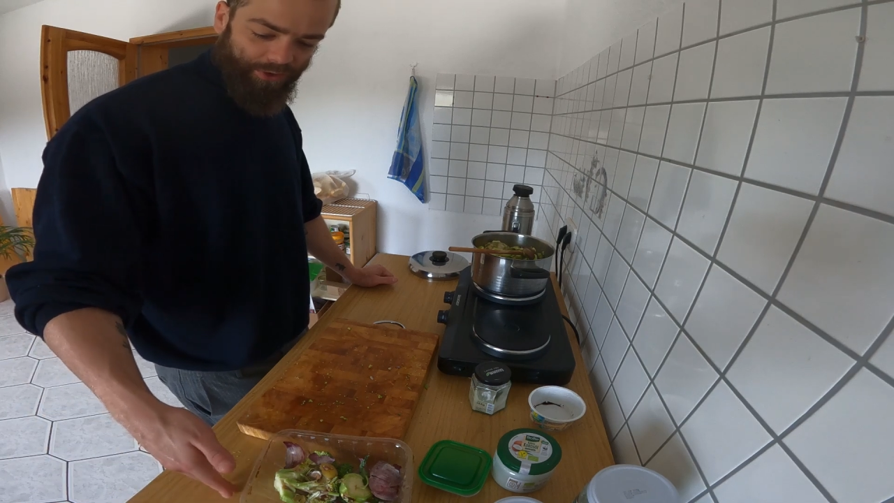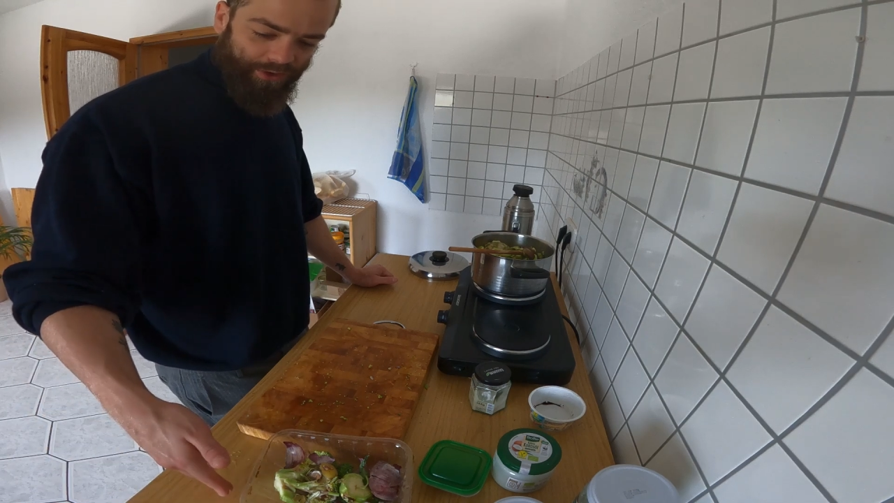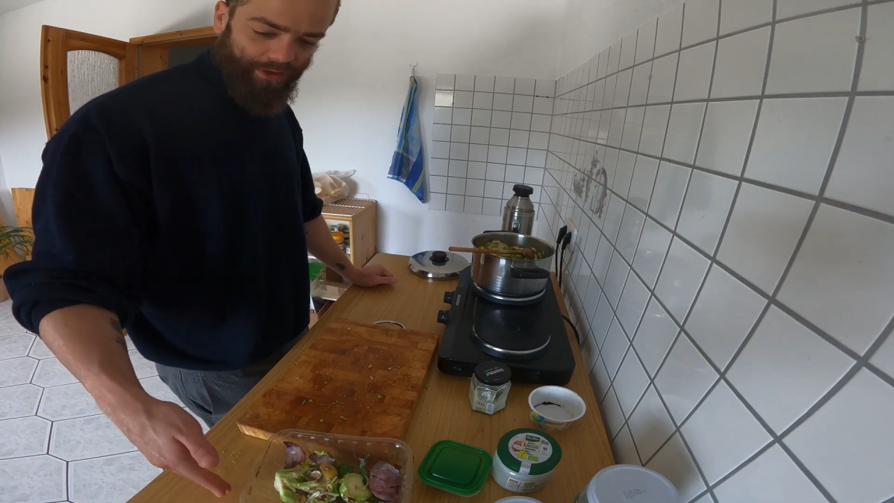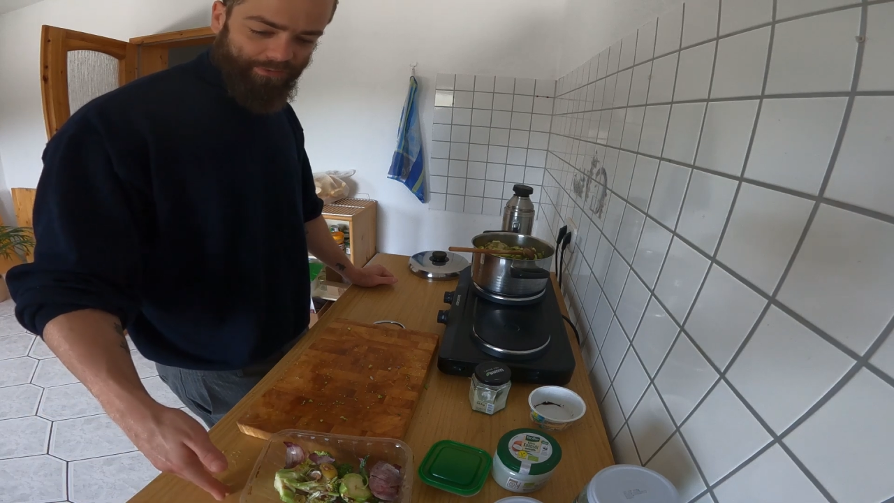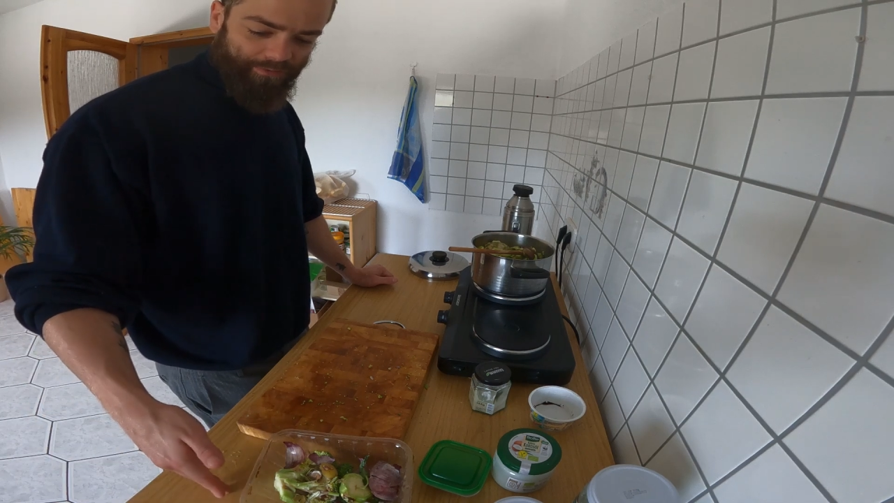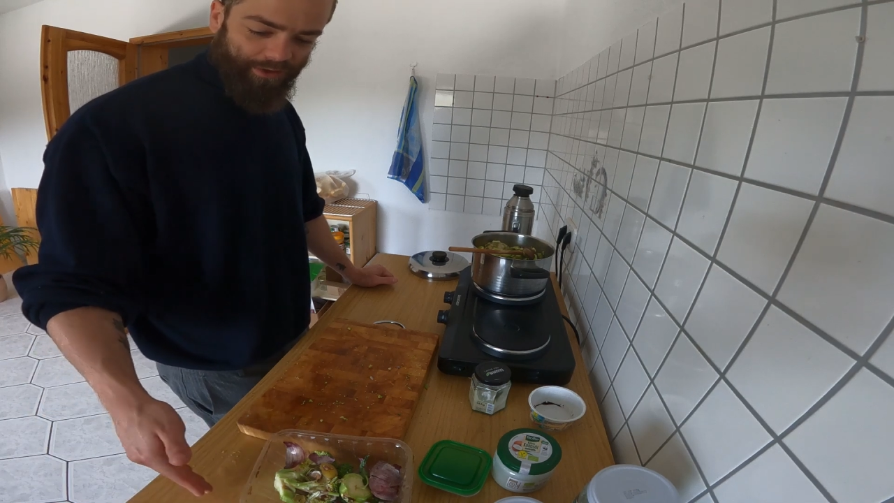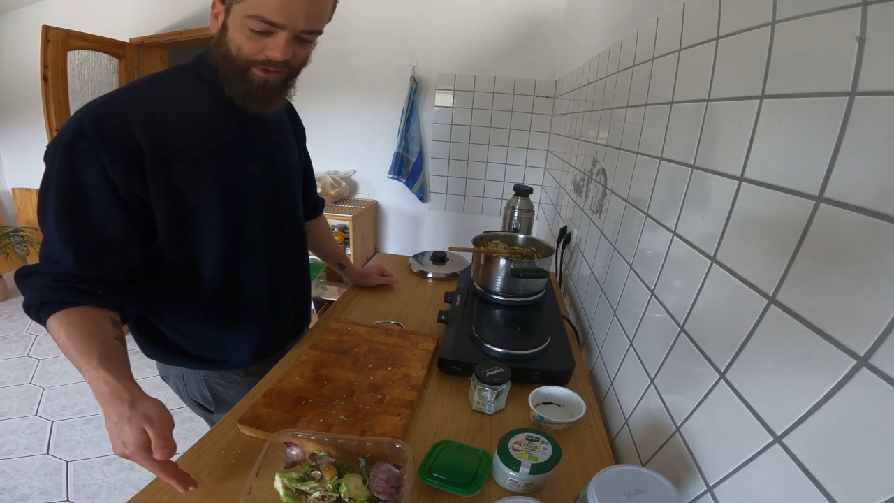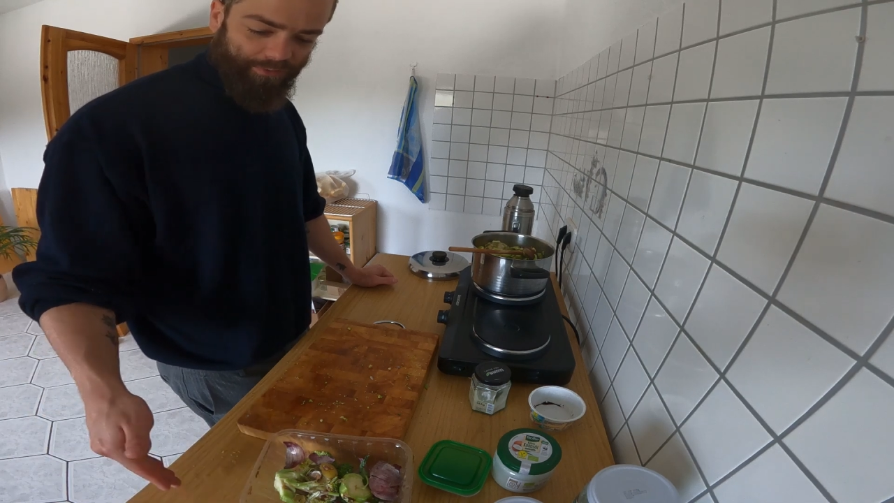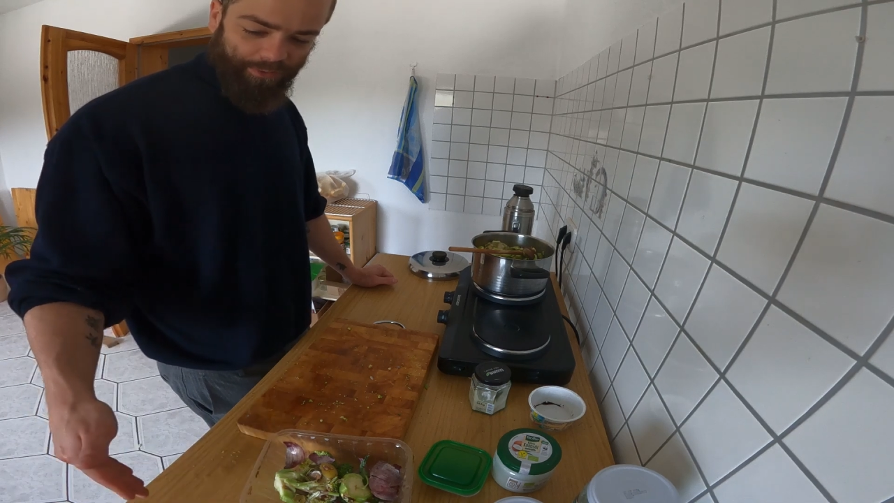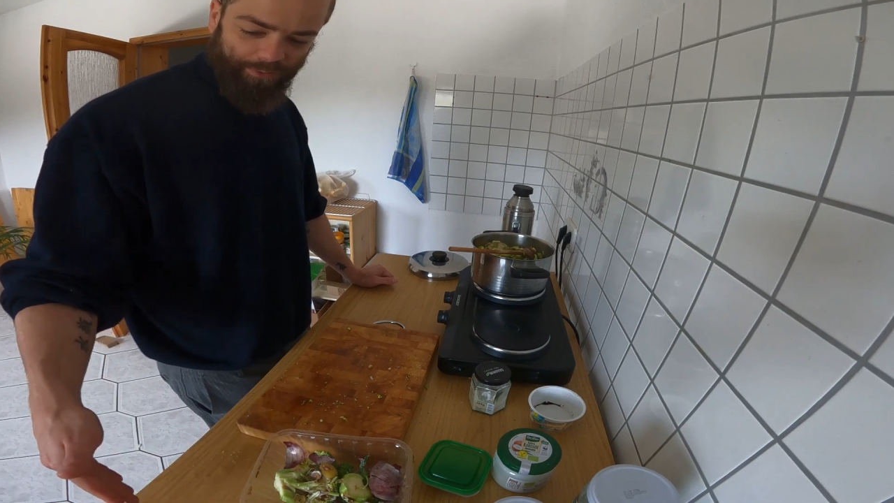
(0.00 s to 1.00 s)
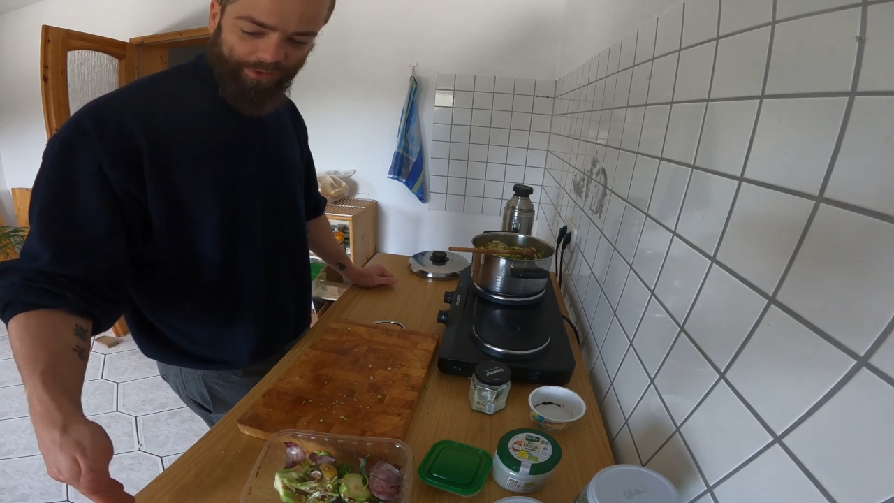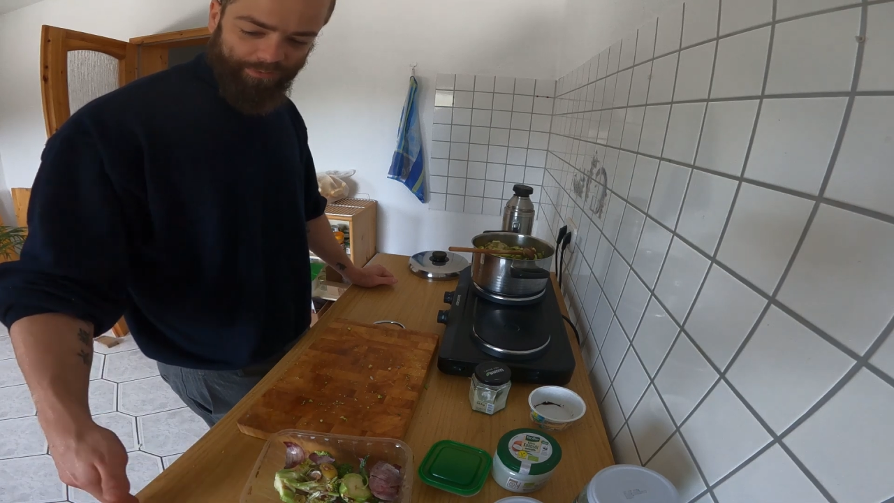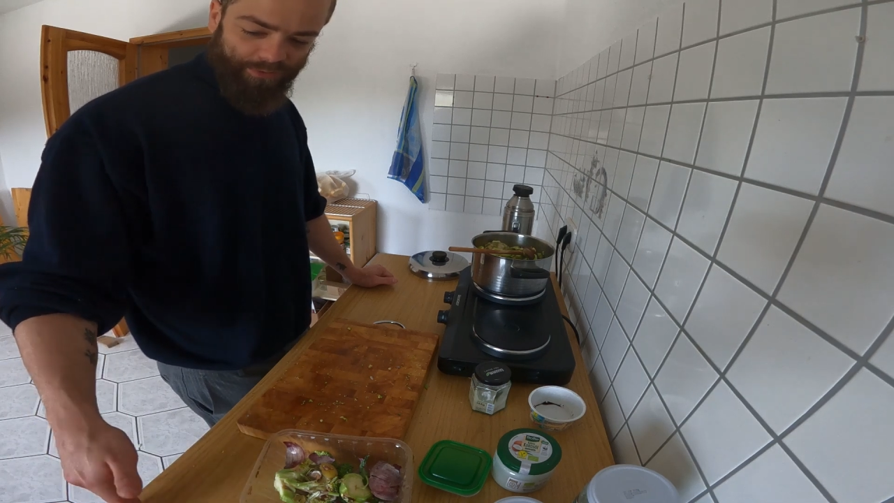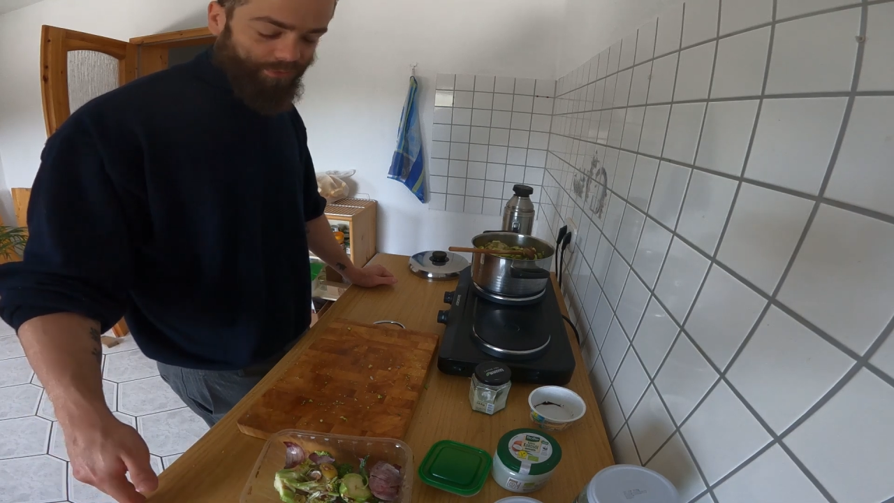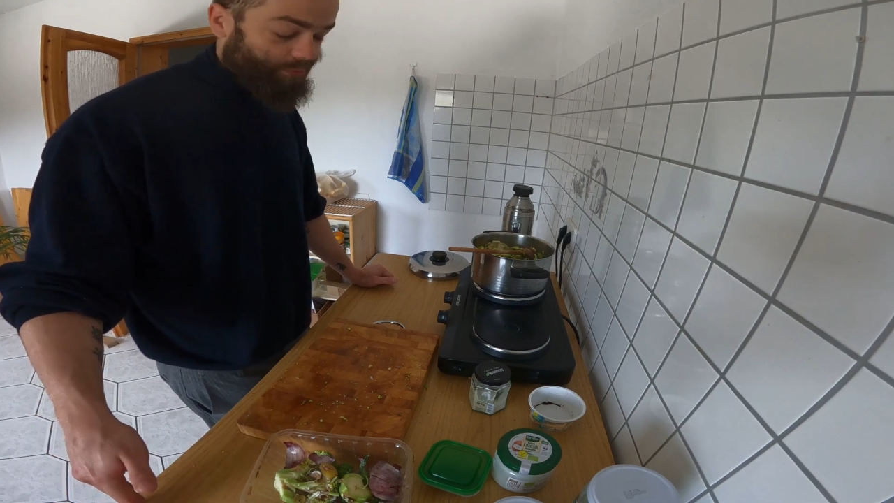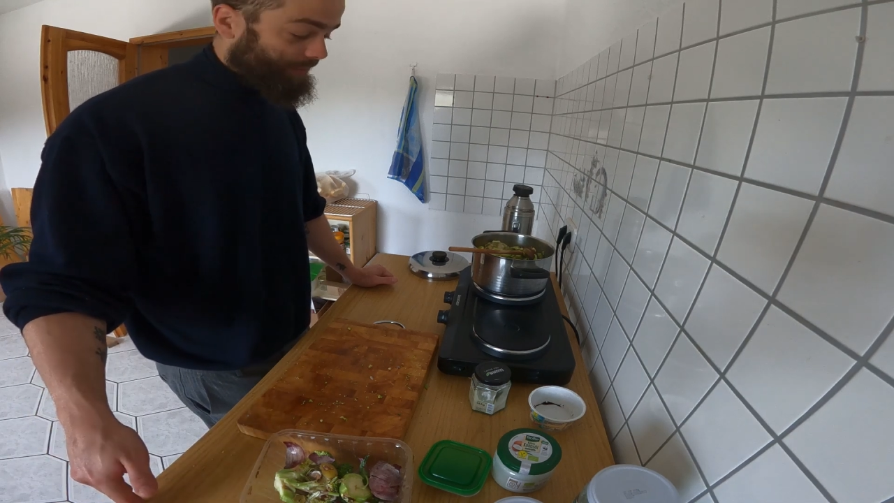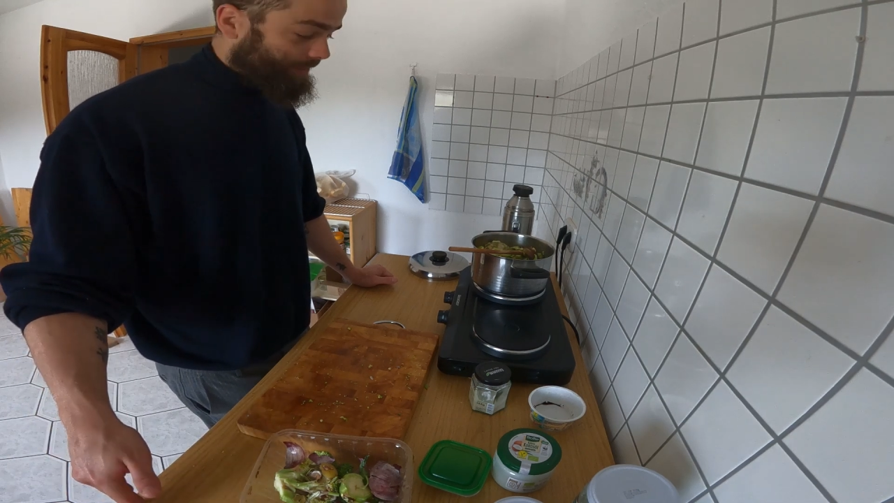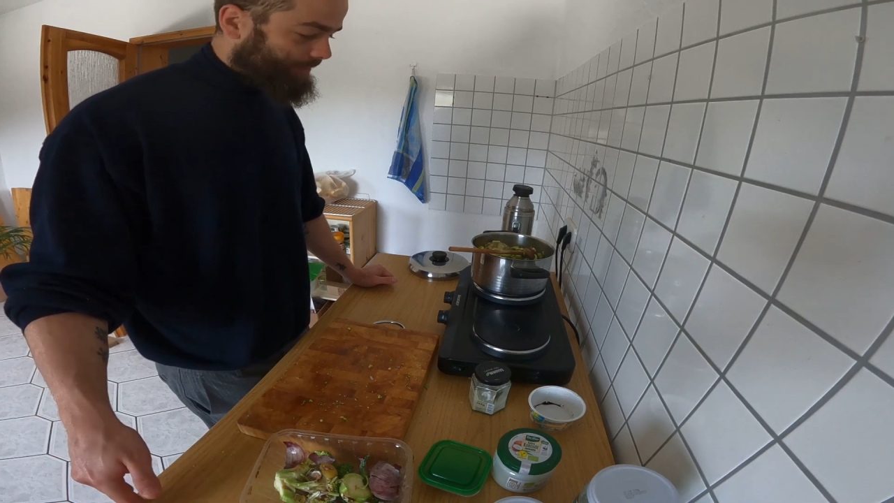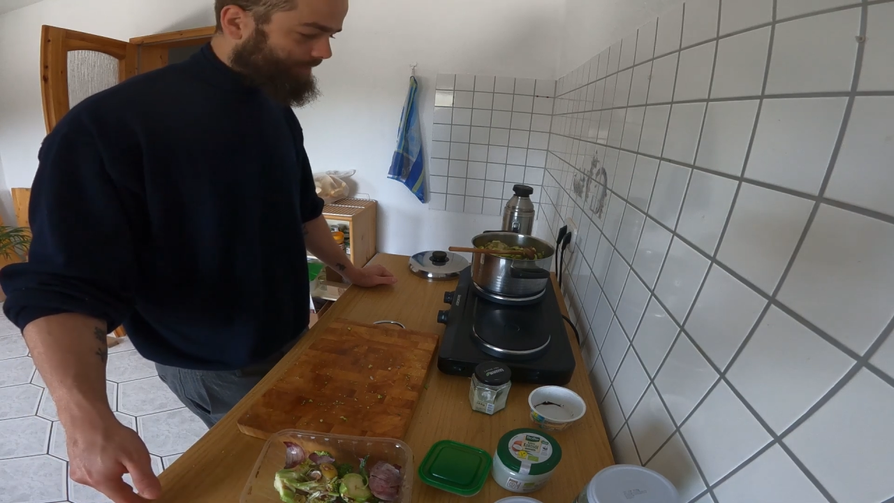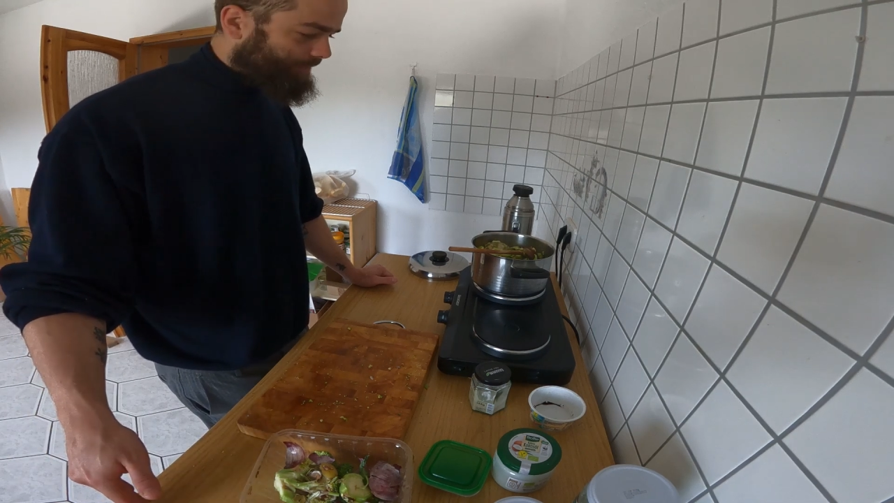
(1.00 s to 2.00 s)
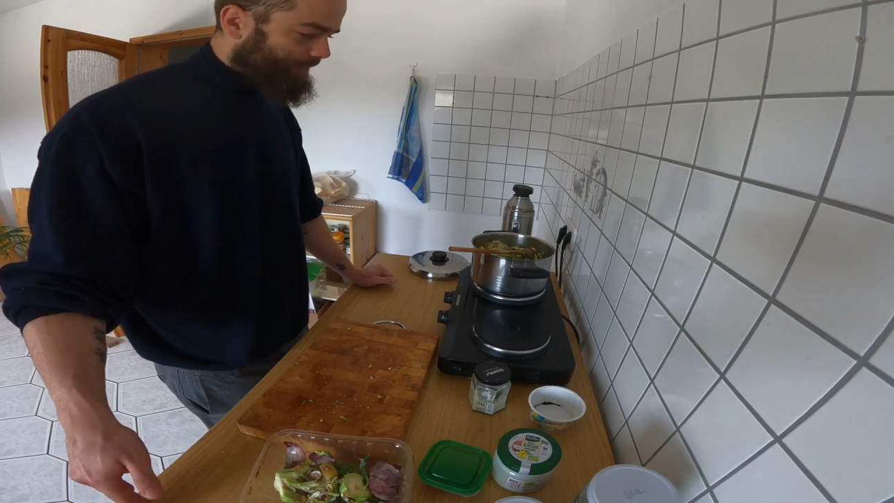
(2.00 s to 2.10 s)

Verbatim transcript: earn a living with what i'm doing